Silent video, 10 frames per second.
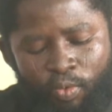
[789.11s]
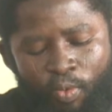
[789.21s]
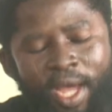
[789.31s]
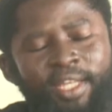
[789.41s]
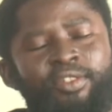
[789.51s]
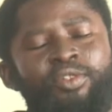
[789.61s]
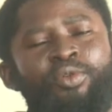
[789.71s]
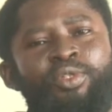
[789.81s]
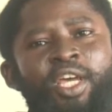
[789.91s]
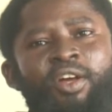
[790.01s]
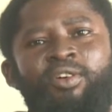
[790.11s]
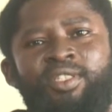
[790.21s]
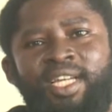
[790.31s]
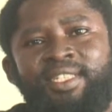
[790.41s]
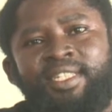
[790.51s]
when you dey
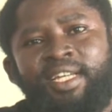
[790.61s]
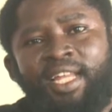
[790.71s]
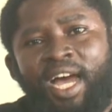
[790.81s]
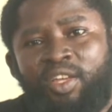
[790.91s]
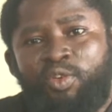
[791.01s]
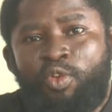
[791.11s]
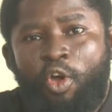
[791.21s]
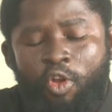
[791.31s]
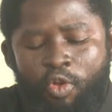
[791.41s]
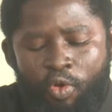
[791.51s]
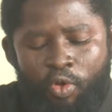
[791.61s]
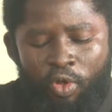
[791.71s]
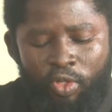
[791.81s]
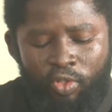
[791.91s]
contented and you no look,